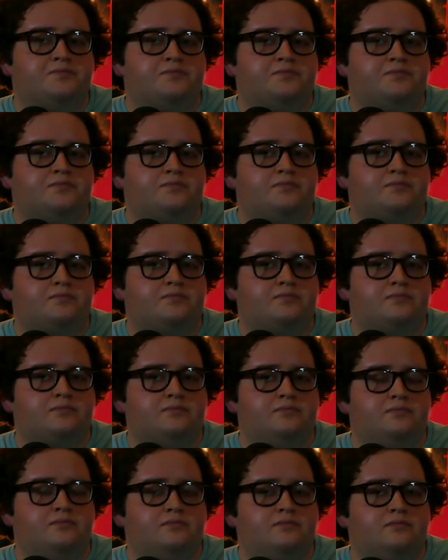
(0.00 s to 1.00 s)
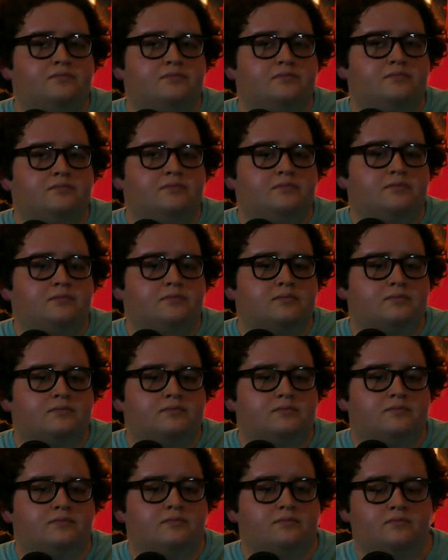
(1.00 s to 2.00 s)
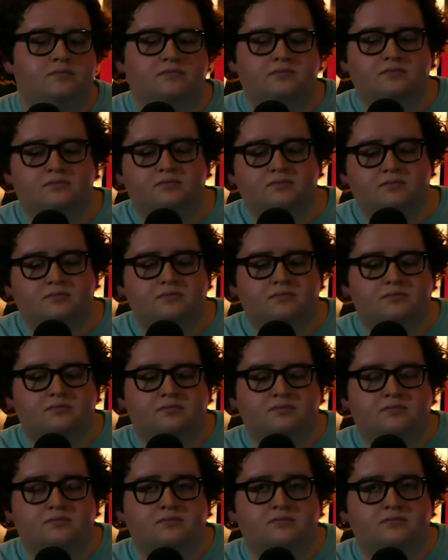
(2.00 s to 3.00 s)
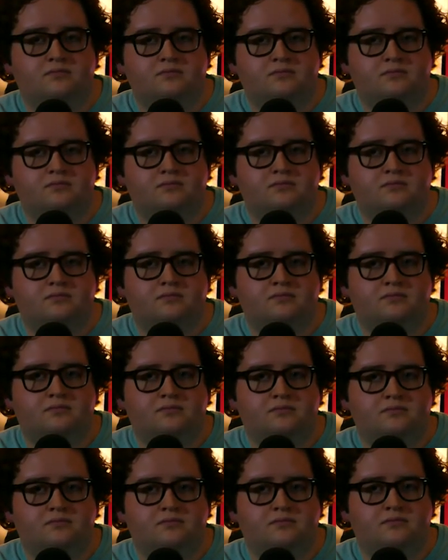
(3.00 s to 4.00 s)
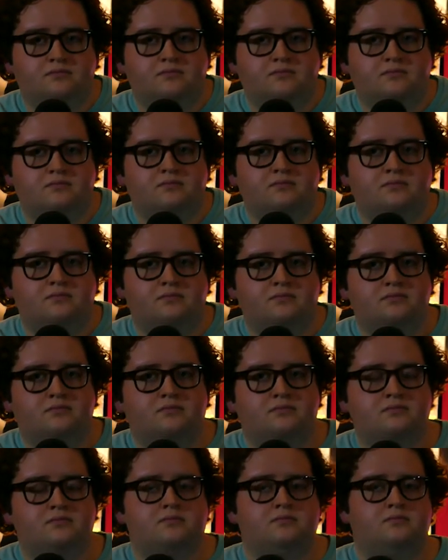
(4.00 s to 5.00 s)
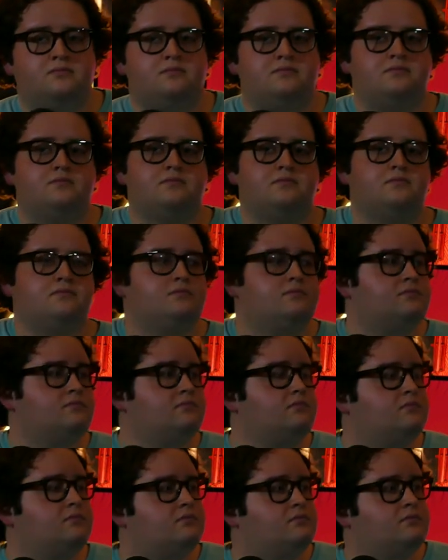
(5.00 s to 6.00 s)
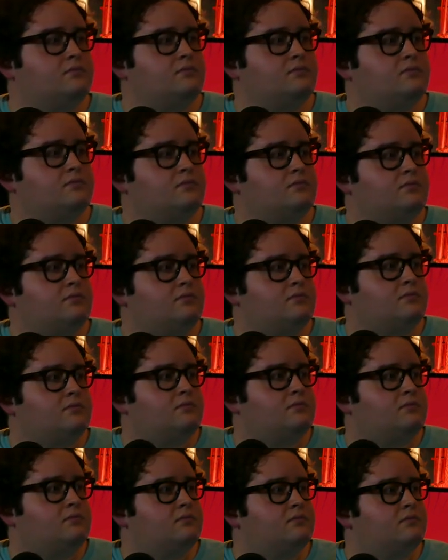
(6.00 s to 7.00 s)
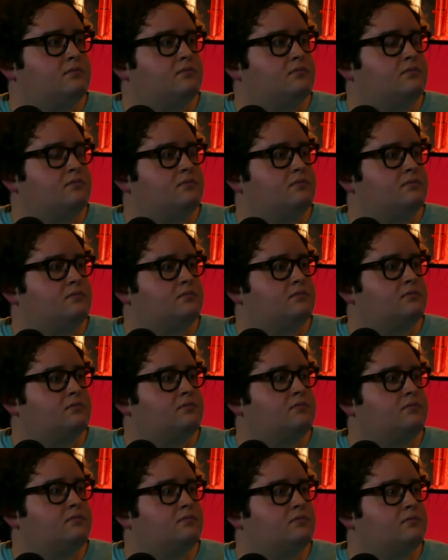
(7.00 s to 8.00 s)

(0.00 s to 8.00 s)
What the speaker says: (silent)